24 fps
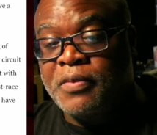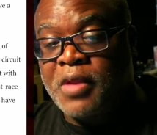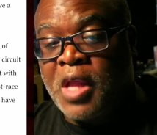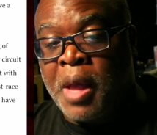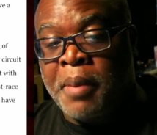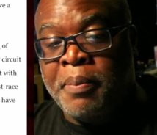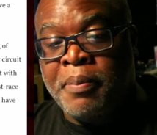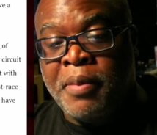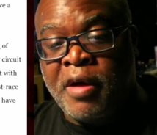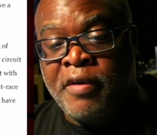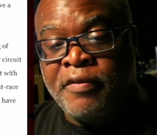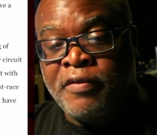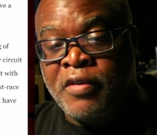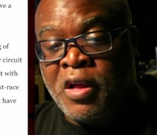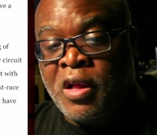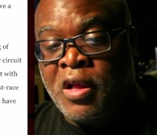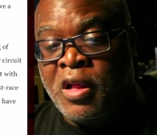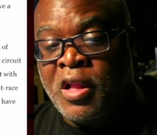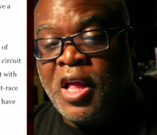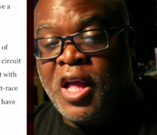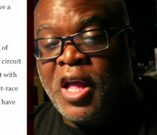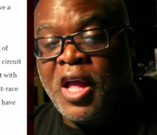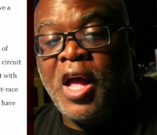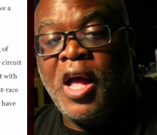Above
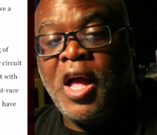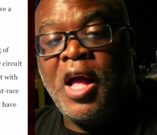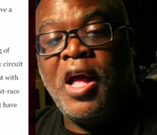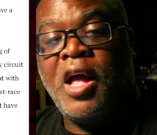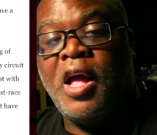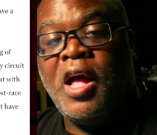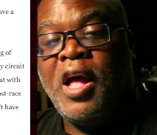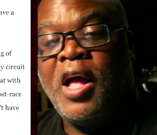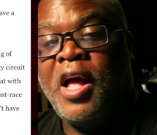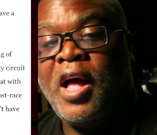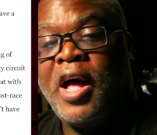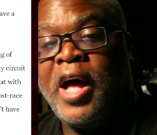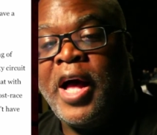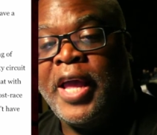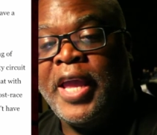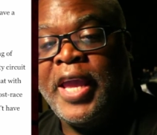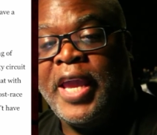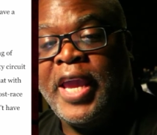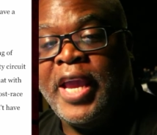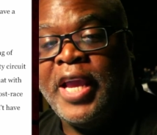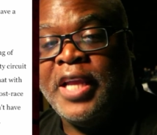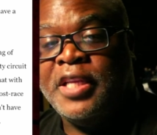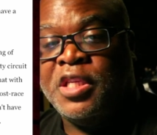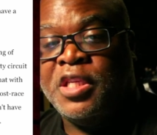all, I
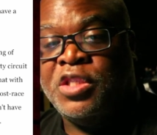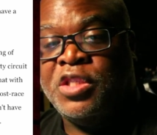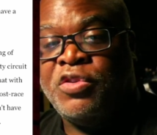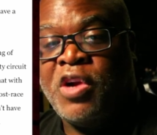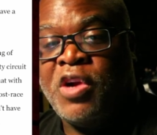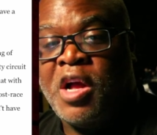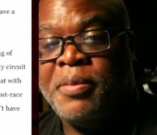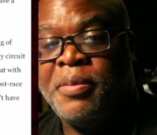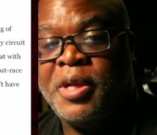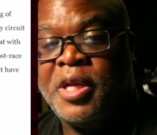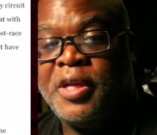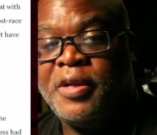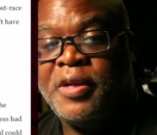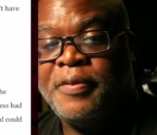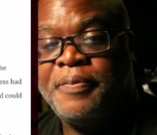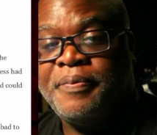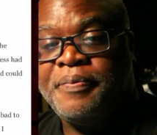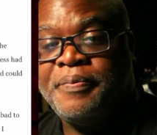hated drama.